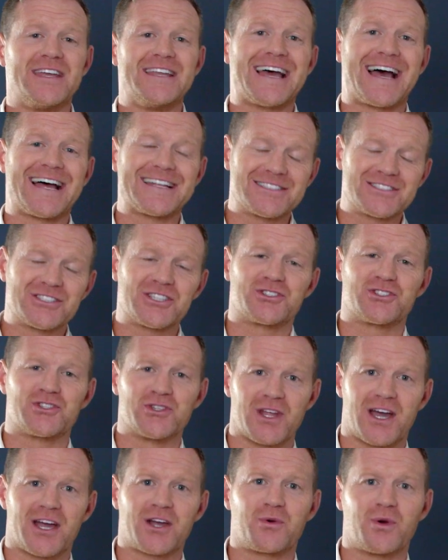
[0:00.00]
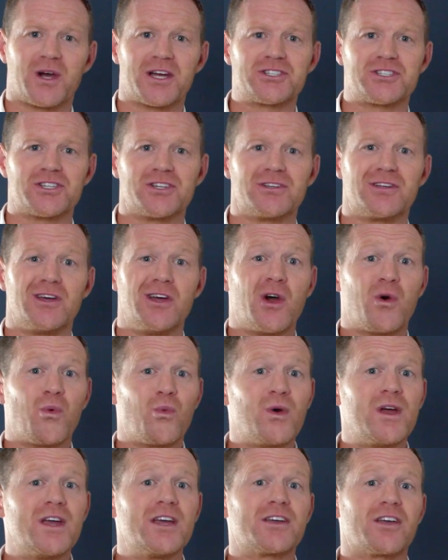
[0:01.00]
in answer to that question,
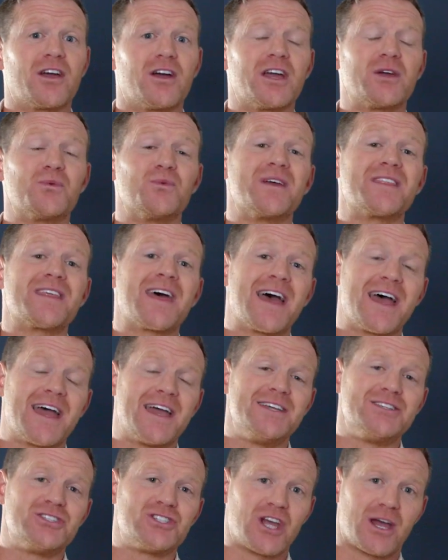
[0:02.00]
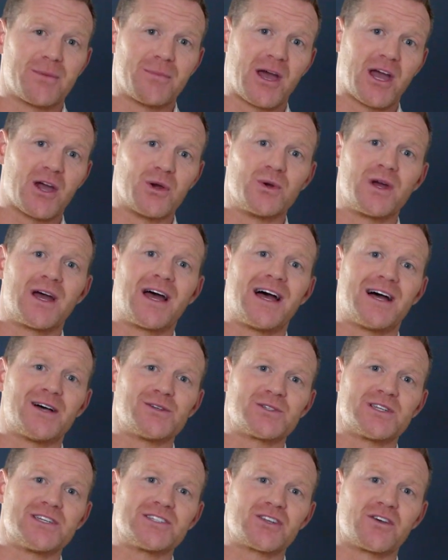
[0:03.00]
we're going with HMO,
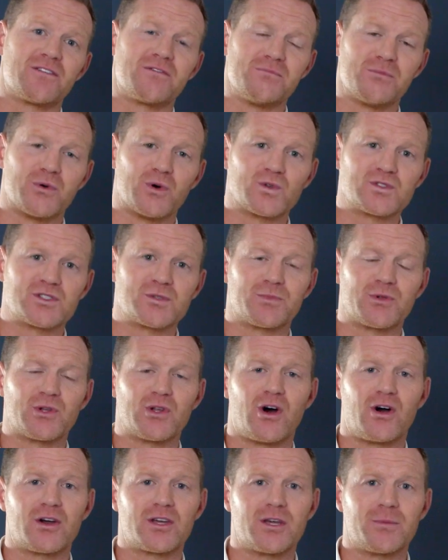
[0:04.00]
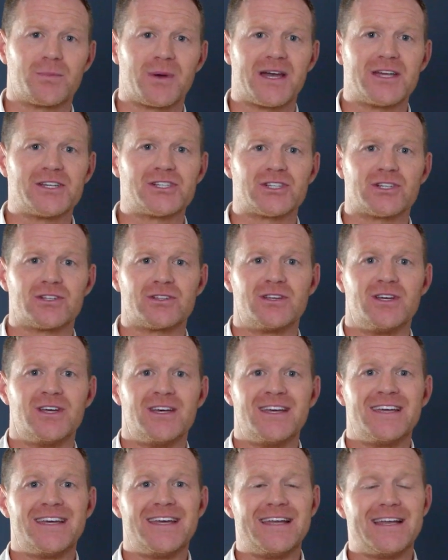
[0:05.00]
houses of multiple occupation.
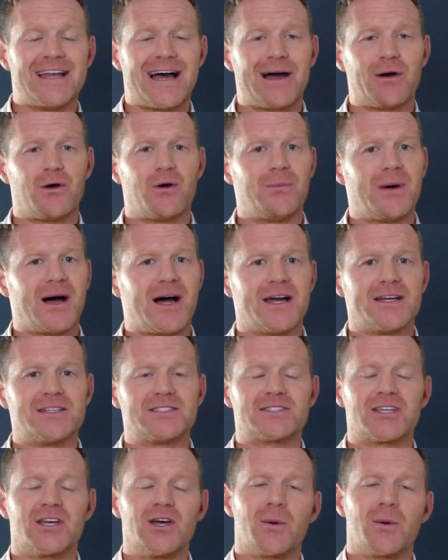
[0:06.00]
In our minds,